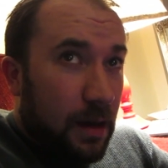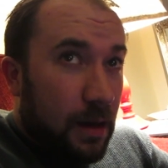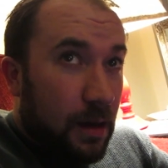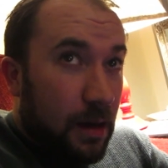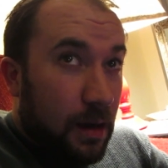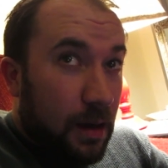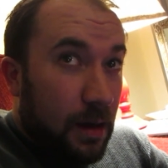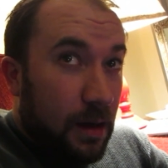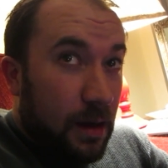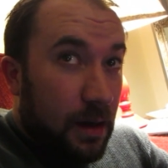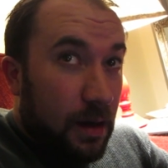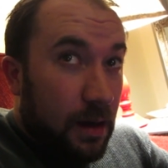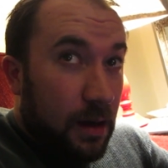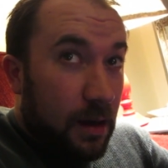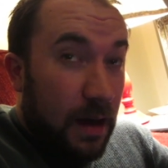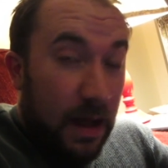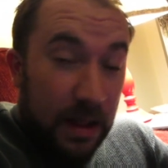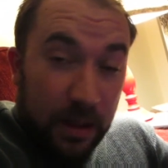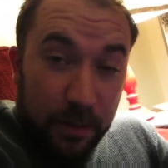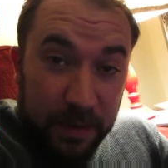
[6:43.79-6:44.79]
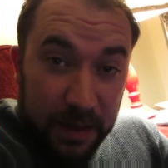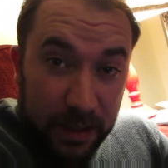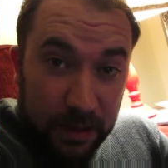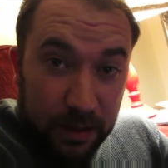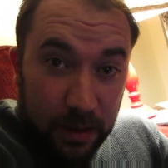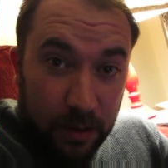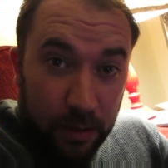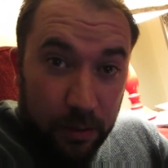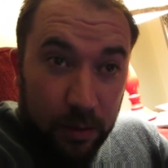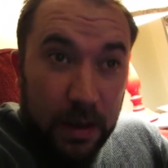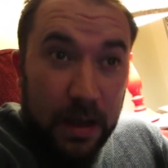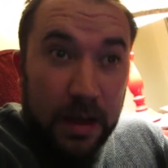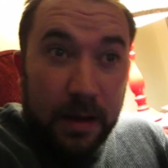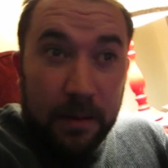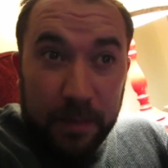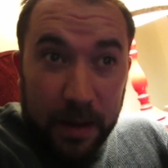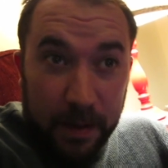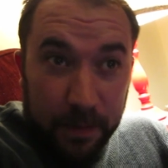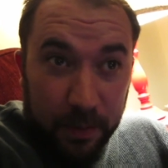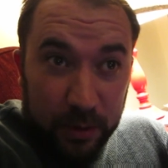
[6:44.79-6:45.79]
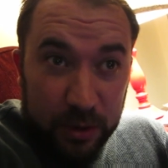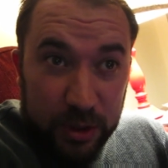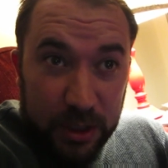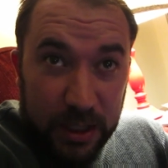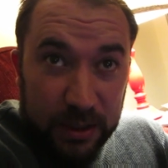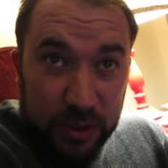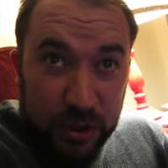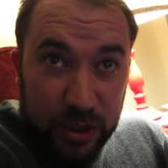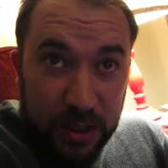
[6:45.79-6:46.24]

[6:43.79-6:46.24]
uh, jalapeno, pepper jack